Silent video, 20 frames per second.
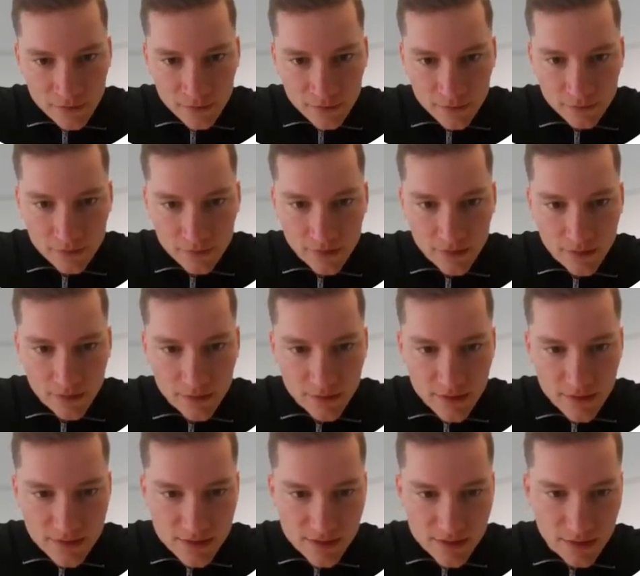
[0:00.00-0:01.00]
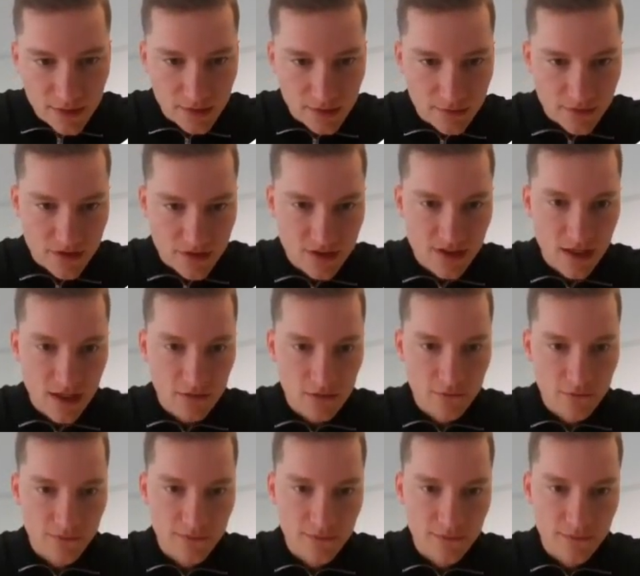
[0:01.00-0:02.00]
that's the south.
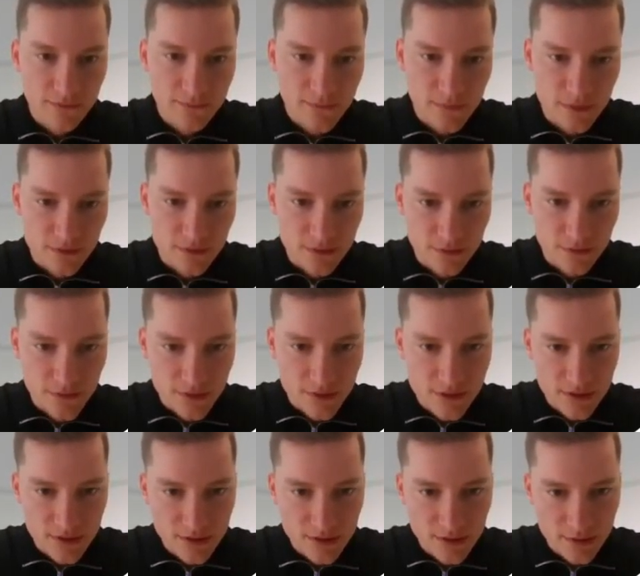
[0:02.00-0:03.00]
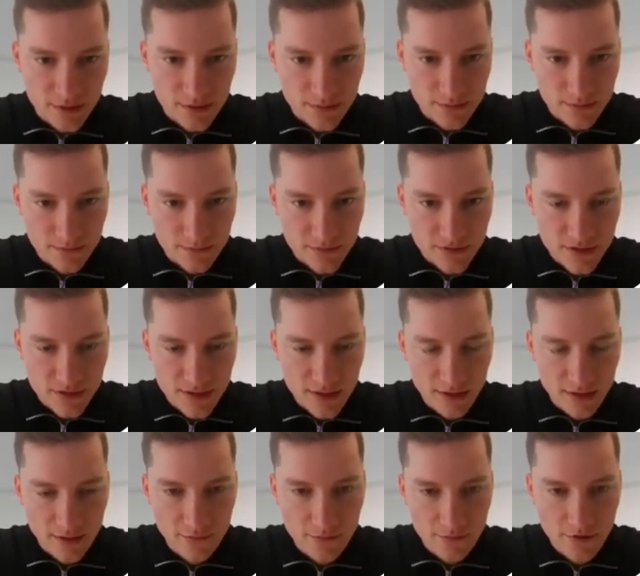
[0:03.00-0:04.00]
You can see the
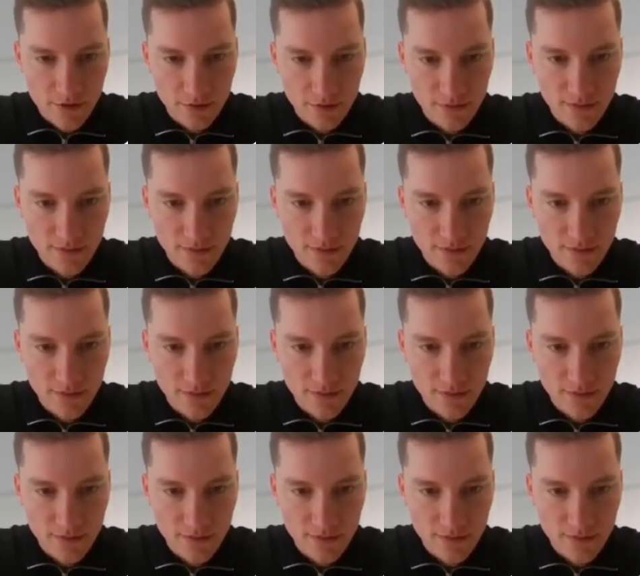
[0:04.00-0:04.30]
cycling road